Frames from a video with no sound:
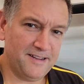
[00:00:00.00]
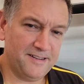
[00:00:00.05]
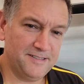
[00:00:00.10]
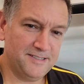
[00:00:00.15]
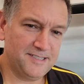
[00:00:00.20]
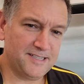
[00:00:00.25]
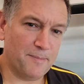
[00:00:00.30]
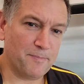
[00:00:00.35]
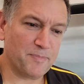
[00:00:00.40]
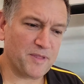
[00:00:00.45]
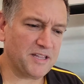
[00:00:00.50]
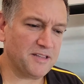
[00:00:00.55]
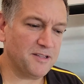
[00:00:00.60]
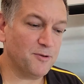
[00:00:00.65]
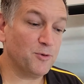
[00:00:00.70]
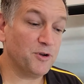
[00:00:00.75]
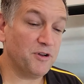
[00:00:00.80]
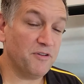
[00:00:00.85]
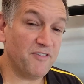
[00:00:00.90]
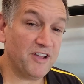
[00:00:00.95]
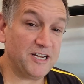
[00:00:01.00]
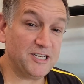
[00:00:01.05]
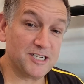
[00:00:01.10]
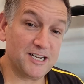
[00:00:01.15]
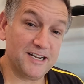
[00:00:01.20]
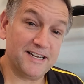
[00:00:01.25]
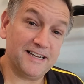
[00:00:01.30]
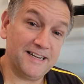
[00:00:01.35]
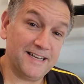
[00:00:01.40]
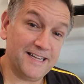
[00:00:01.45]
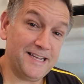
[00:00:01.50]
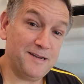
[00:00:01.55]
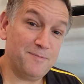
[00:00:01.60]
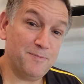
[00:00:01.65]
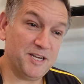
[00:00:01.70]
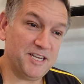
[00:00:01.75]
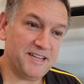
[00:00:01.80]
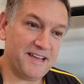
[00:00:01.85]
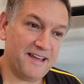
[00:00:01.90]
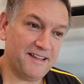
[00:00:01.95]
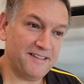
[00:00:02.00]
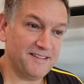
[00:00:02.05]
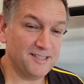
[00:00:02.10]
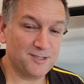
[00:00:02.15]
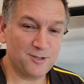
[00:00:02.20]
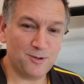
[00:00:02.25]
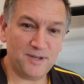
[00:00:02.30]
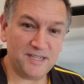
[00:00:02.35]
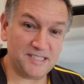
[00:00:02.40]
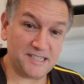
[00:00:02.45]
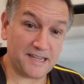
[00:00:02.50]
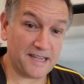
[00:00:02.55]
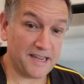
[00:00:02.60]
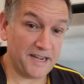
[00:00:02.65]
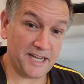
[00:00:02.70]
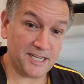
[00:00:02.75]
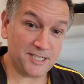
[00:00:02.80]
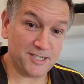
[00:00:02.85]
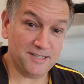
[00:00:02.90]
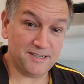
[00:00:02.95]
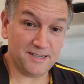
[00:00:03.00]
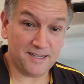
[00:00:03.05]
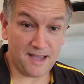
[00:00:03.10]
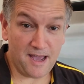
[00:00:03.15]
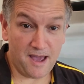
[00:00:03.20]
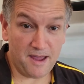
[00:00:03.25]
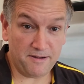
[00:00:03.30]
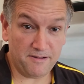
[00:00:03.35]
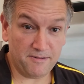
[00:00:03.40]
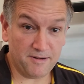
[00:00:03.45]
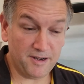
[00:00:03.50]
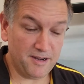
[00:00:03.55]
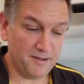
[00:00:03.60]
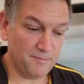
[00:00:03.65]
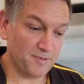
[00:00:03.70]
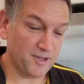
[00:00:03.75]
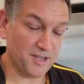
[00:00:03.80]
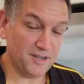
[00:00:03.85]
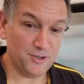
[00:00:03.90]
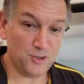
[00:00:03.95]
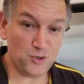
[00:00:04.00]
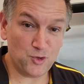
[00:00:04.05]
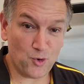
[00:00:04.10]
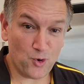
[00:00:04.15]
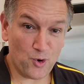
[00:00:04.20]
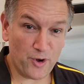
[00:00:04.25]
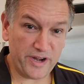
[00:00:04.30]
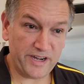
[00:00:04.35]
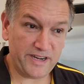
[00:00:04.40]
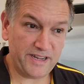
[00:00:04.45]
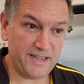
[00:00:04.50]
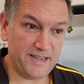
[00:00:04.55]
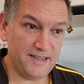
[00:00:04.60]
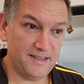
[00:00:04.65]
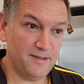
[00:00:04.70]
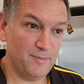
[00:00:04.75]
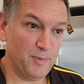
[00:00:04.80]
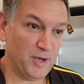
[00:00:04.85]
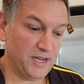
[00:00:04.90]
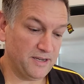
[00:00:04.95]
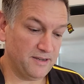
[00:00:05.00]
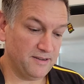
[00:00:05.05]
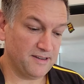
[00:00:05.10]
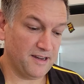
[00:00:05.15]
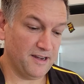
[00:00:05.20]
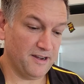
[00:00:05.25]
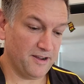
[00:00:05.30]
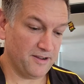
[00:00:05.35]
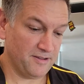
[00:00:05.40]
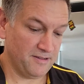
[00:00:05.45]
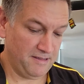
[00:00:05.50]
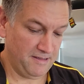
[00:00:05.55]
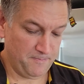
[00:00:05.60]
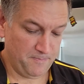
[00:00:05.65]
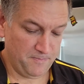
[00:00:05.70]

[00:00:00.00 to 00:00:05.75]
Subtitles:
something that would eventually lead me down. There's always a connection to Ghana, and I'm going to draw it here, but, you know,